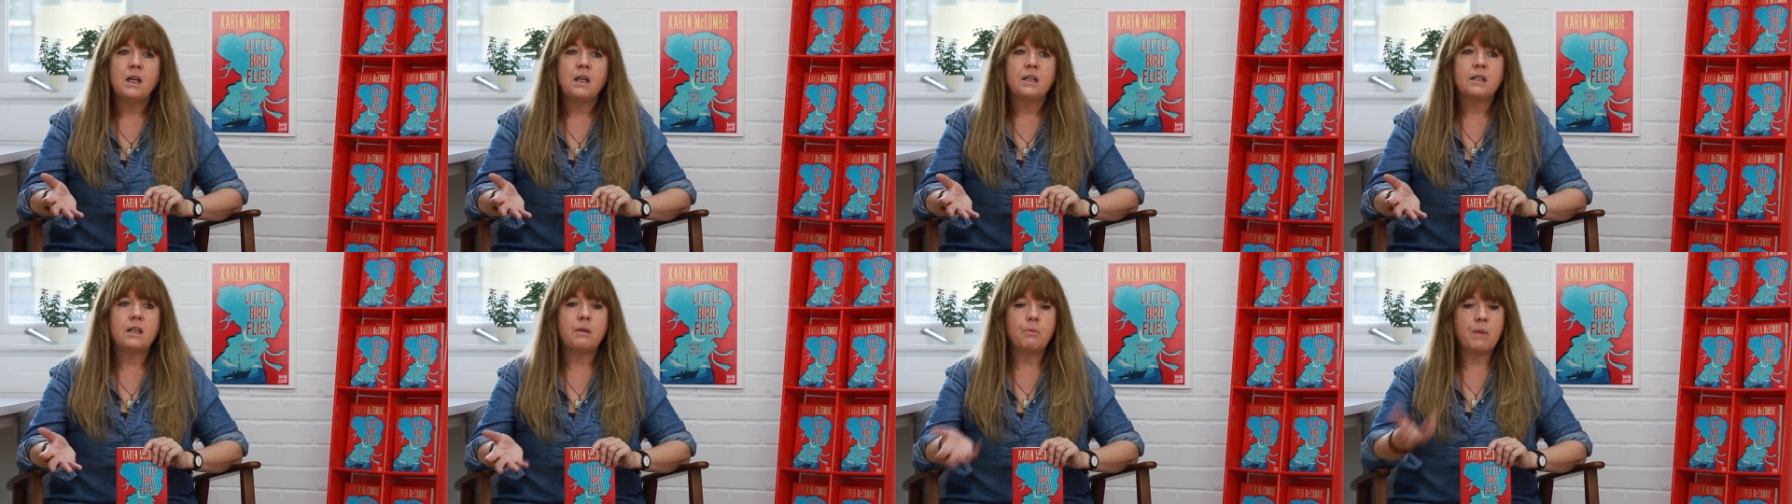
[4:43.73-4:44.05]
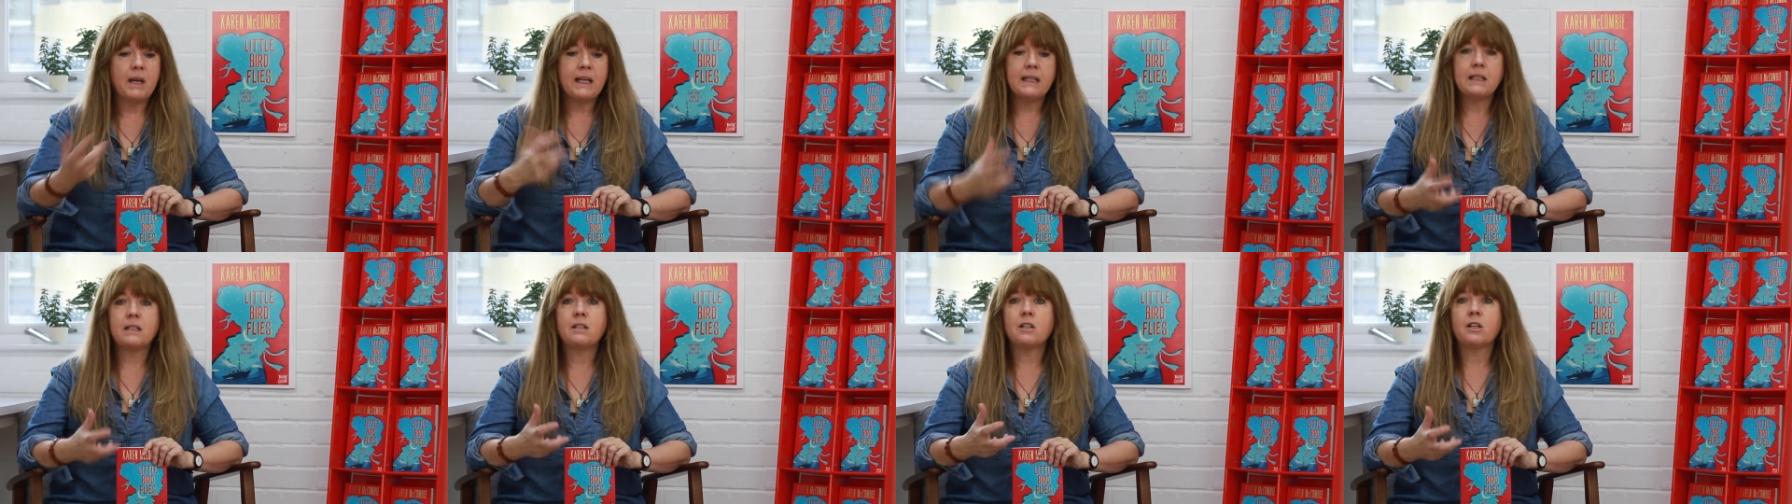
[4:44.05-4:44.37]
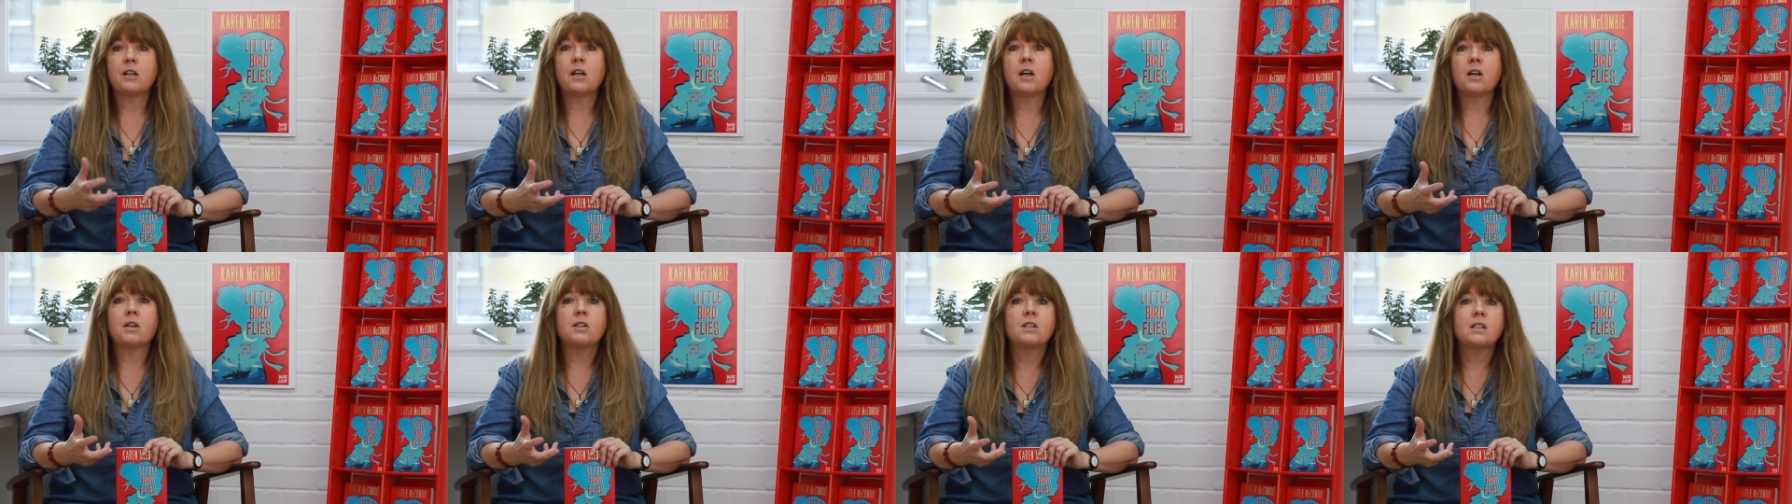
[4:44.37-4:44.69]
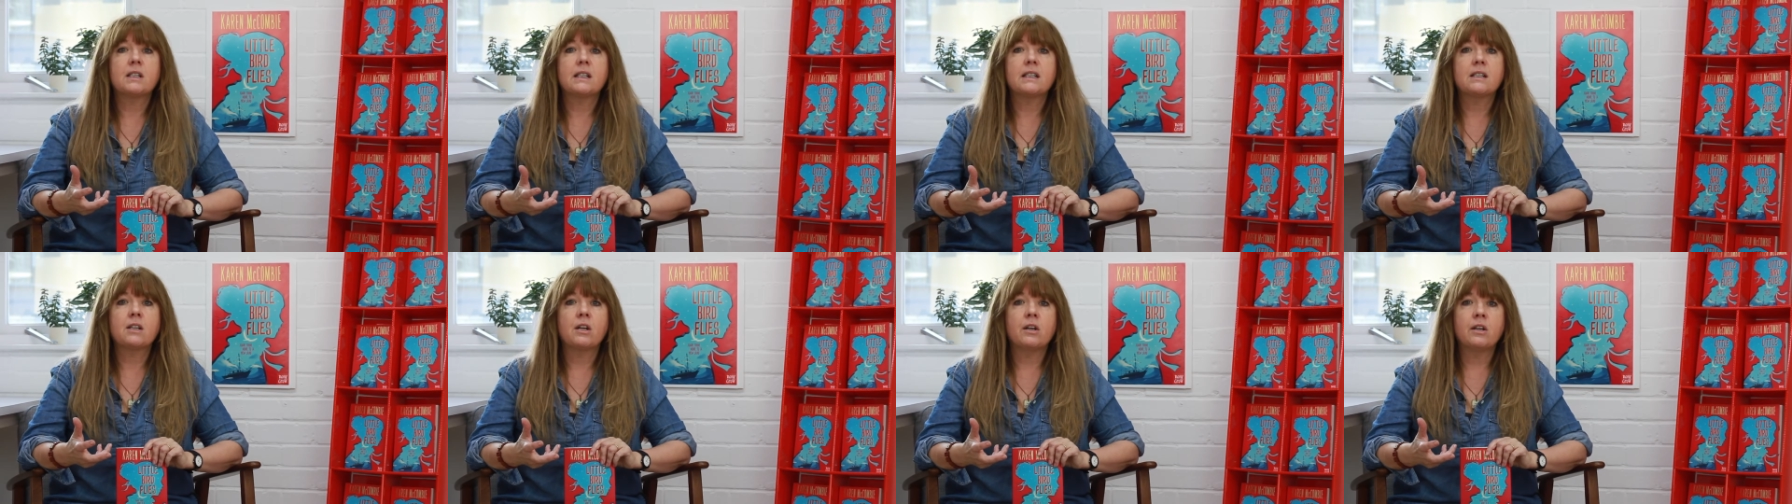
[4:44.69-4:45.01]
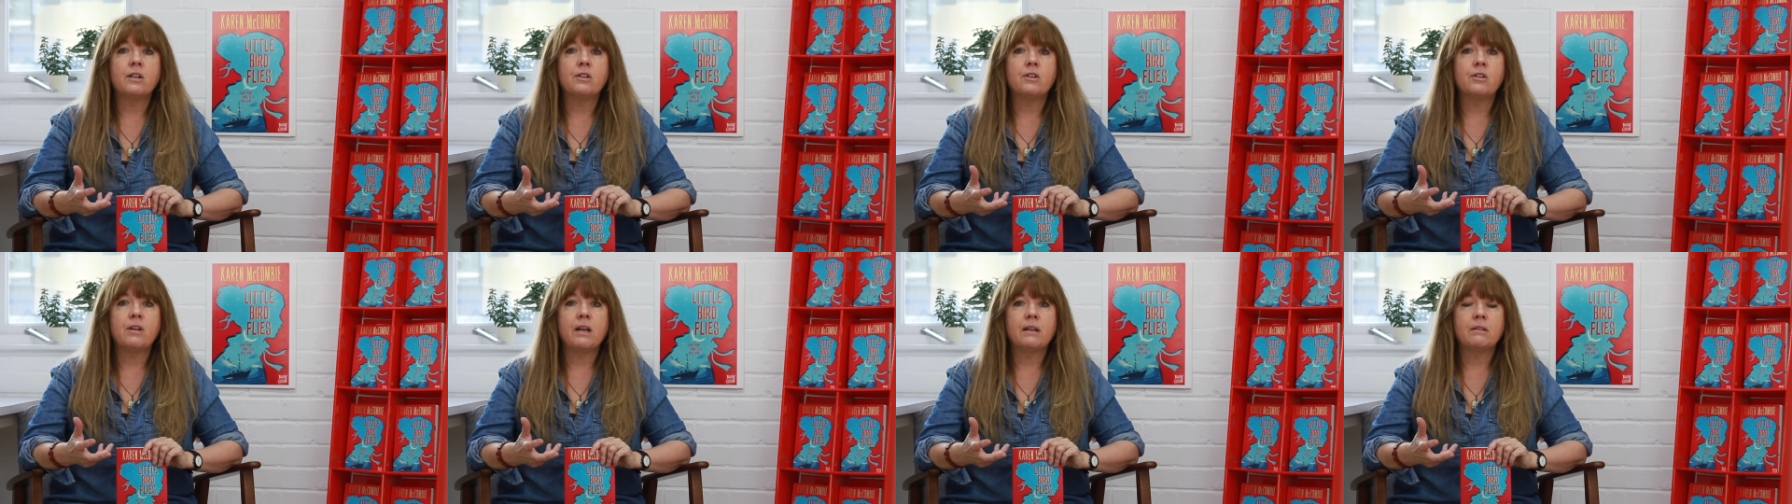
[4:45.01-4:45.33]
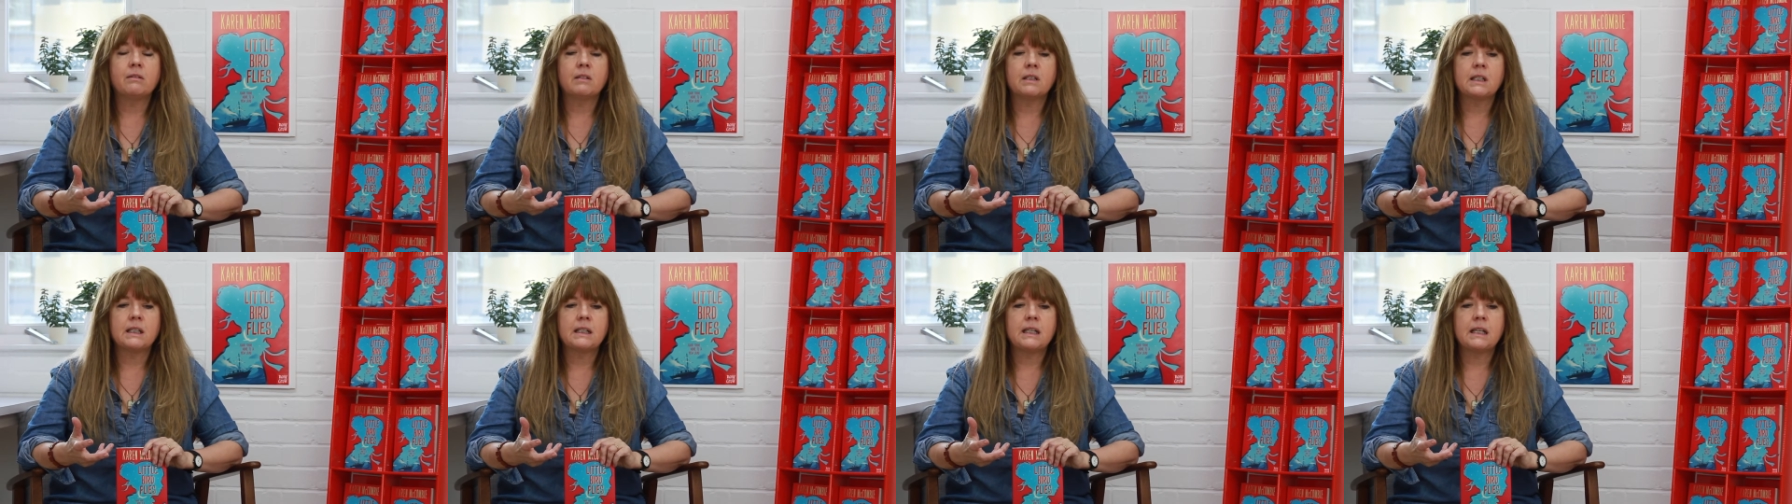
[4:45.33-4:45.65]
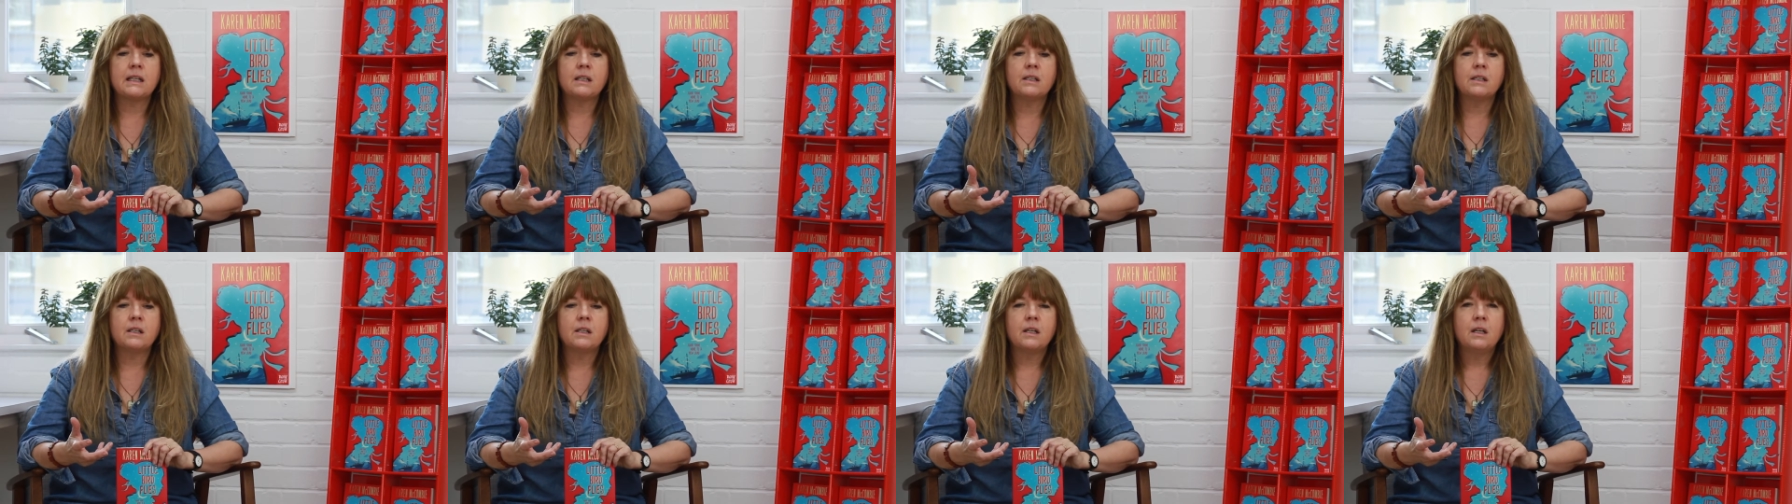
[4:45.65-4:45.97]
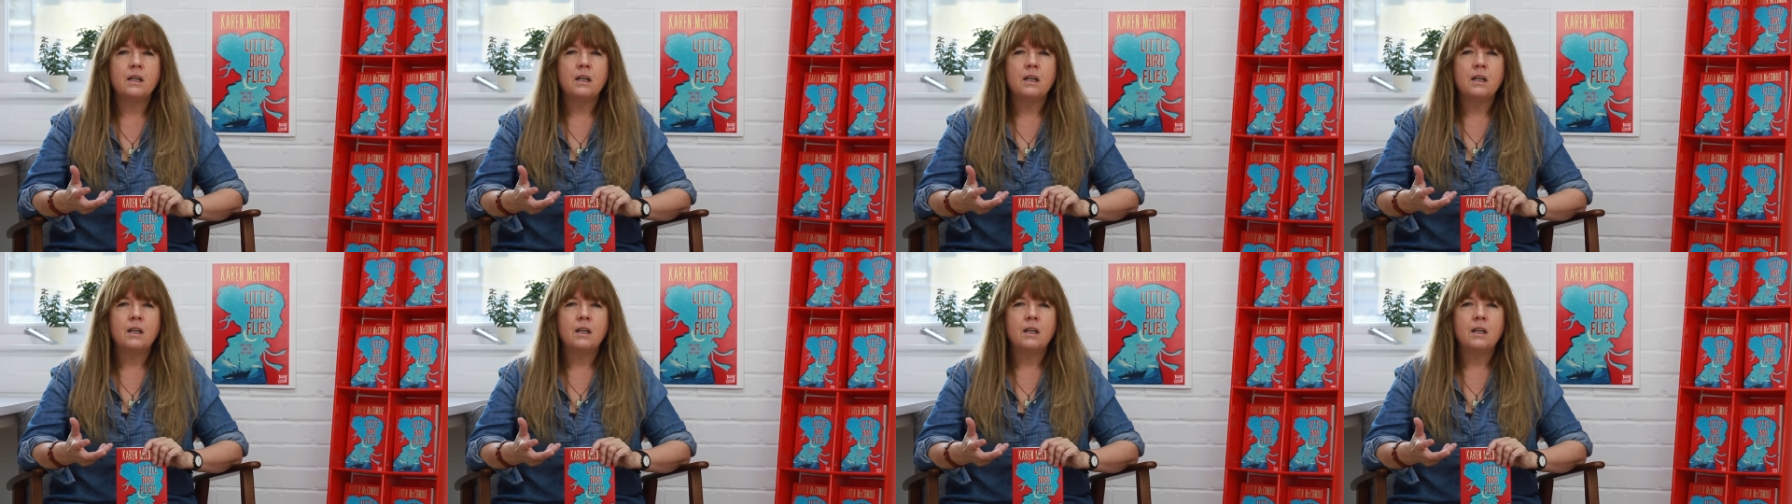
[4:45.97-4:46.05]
that my editor, Kirsty, turned around and said,